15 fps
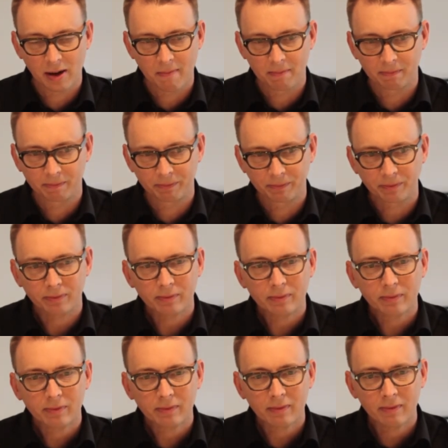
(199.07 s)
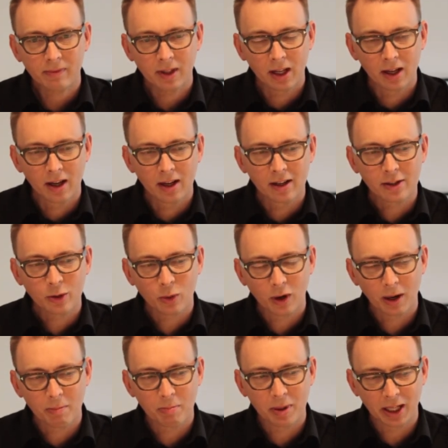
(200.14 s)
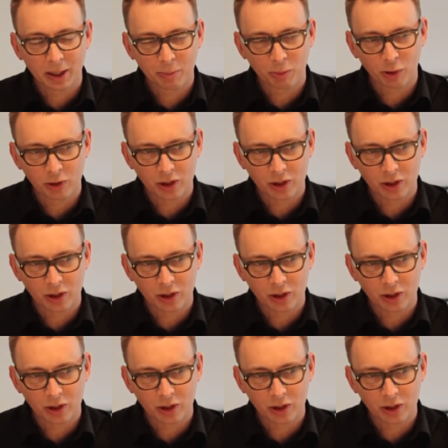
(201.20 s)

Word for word: Um, it's quite a big